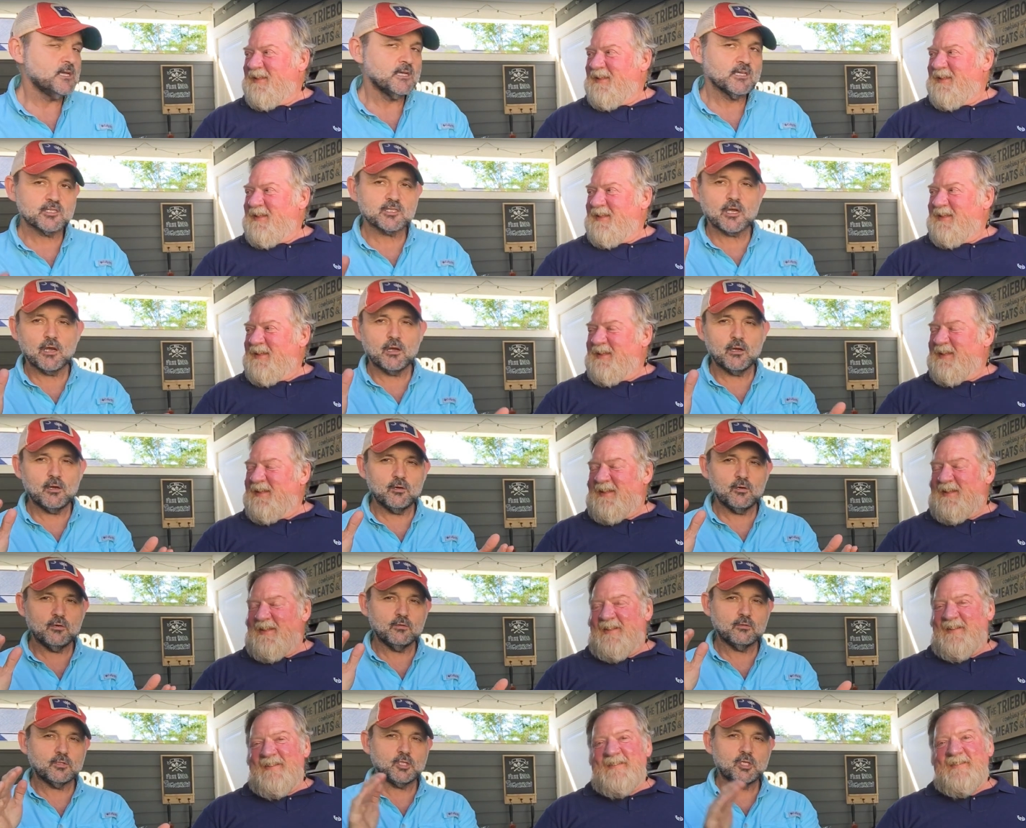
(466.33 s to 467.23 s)

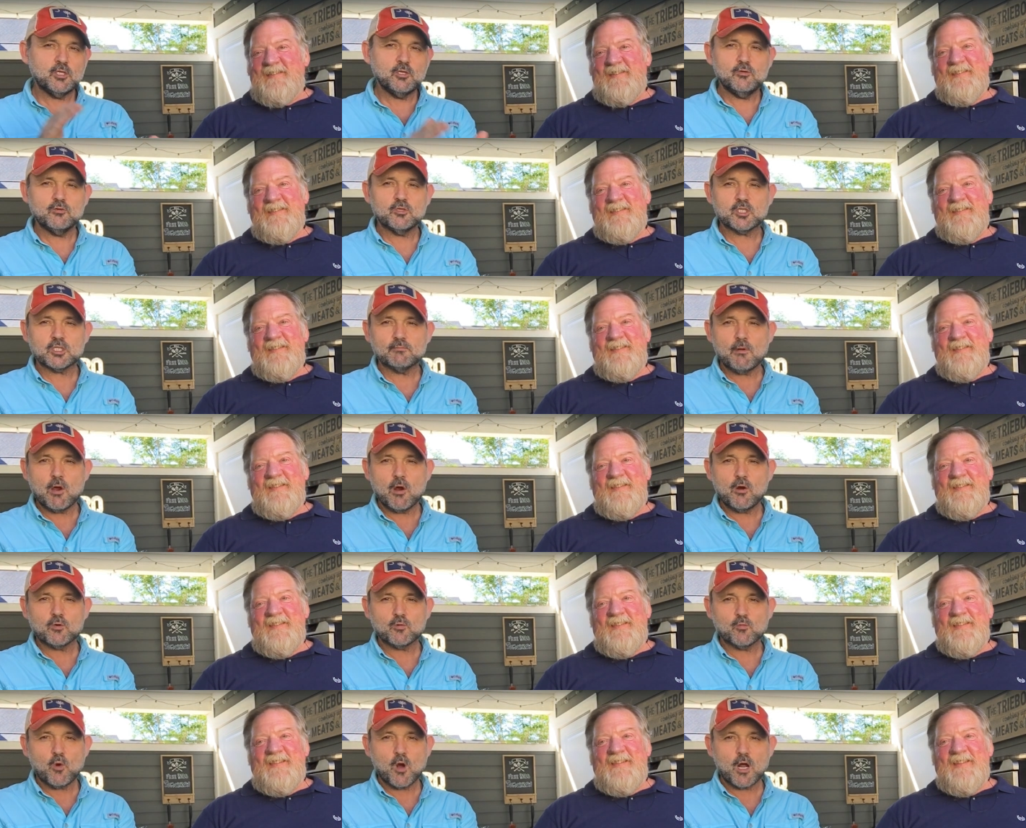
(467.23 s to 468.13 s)
Speaker 1: So two
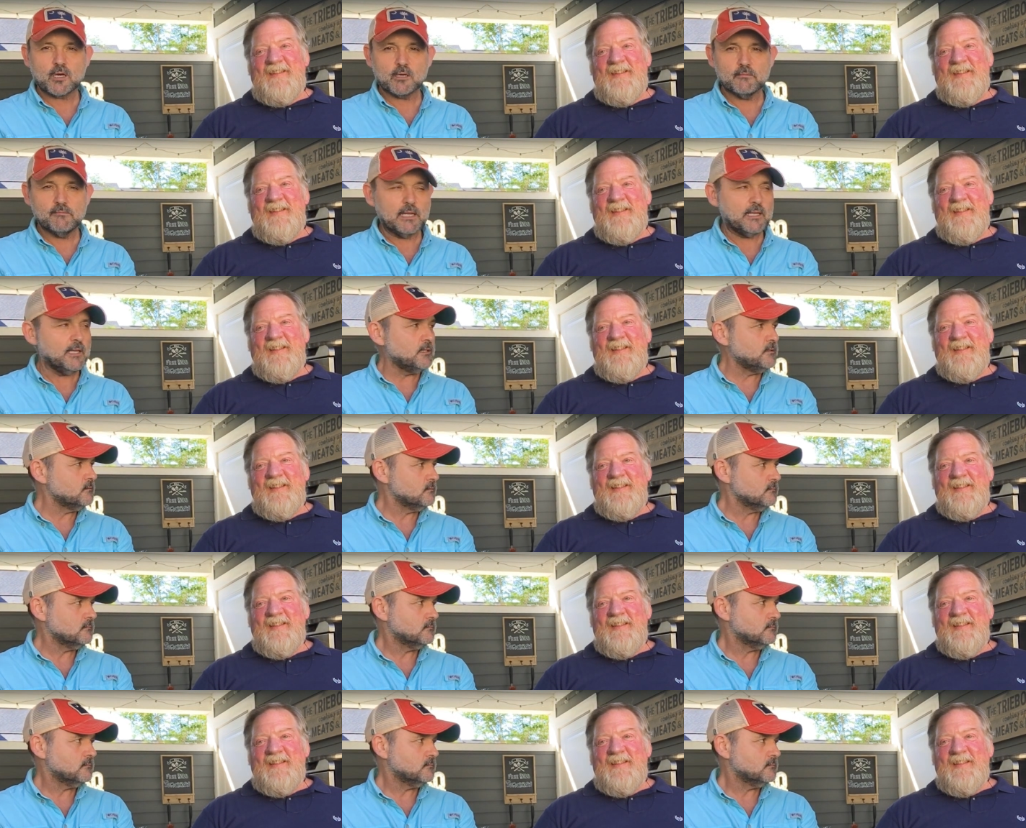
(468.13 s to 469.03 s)
smoked watermelon.
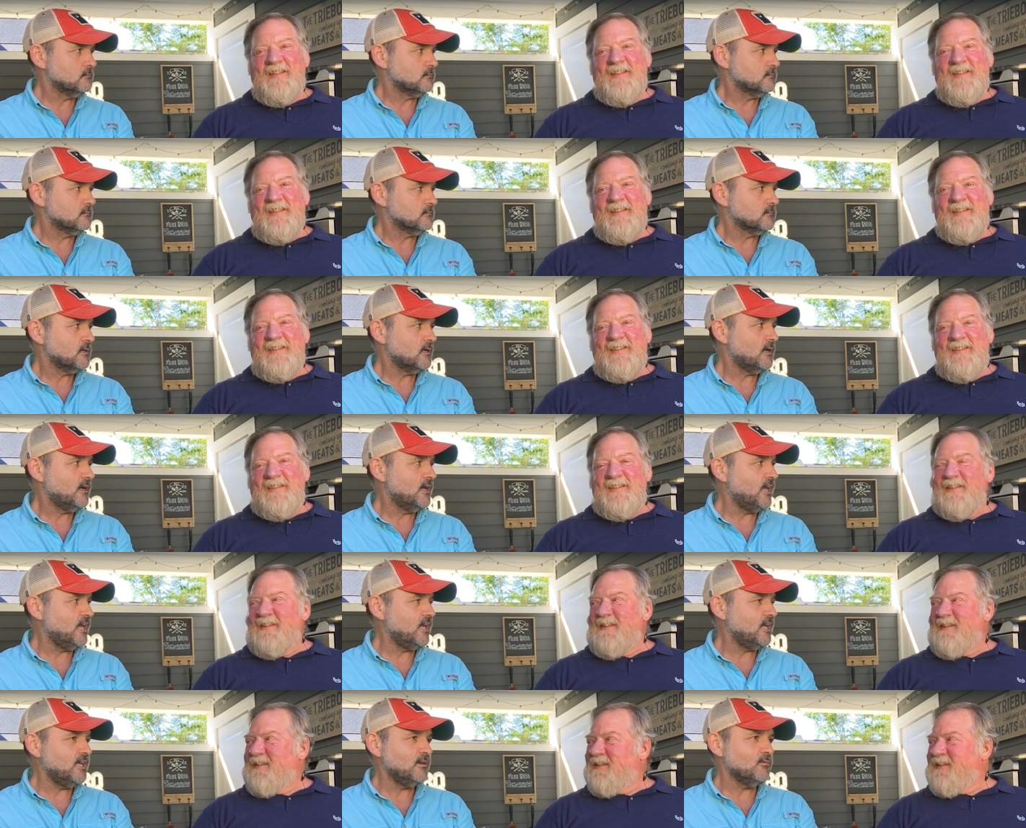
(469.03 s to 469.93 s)

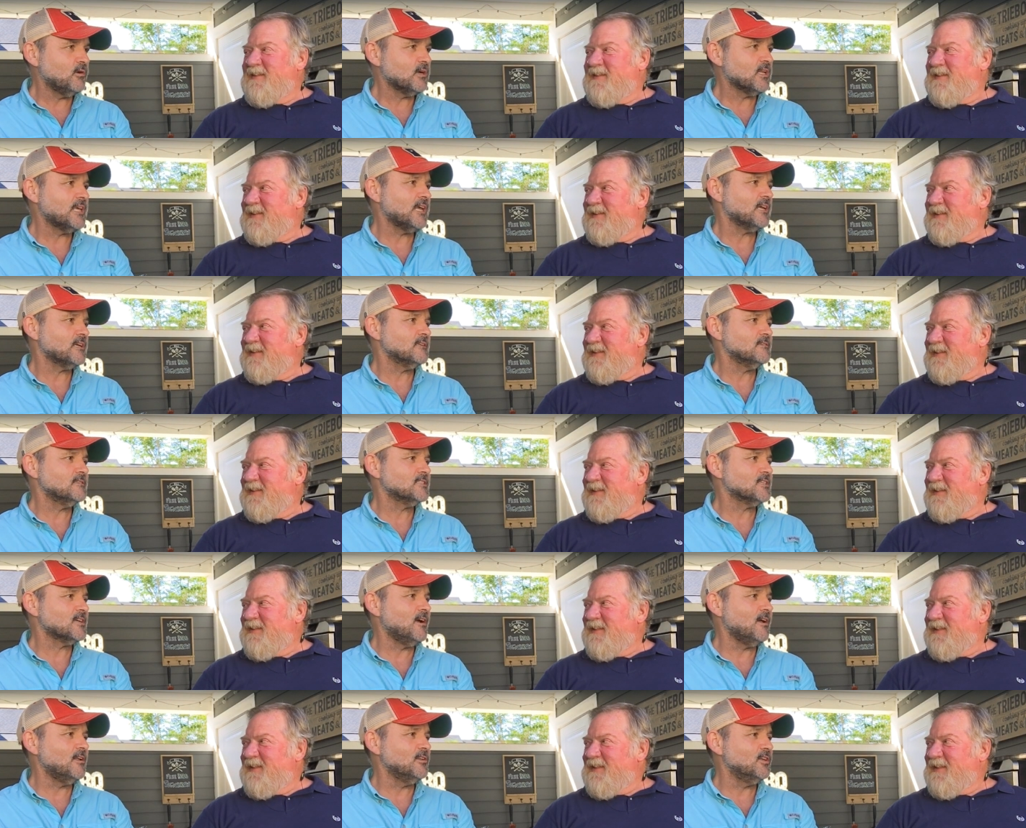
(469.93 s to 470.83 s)
What was it
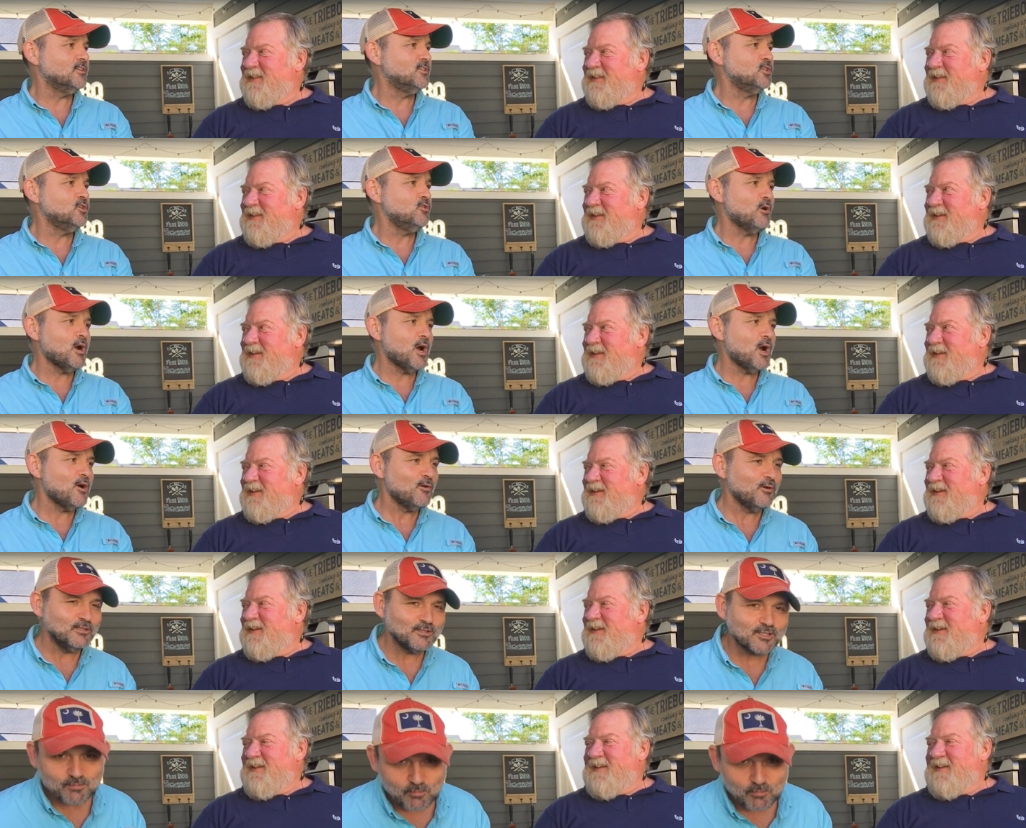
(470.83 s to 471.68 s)
called? A duo and